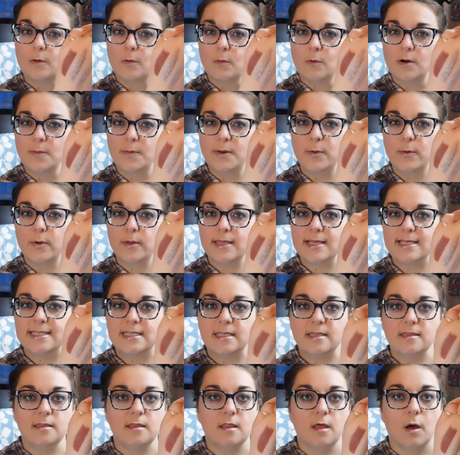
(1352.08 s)
would be really,
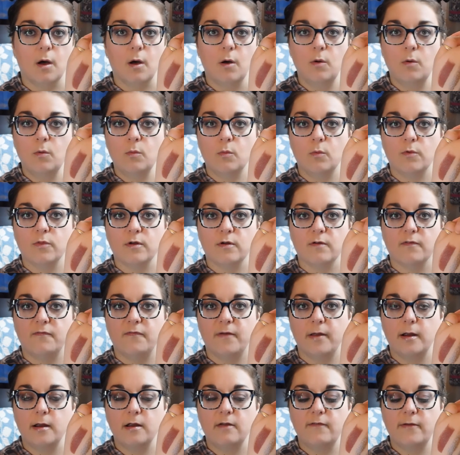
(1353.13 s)
no, they're
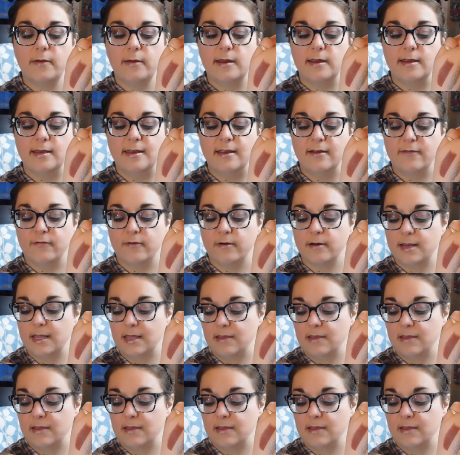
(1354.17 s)
very, very different,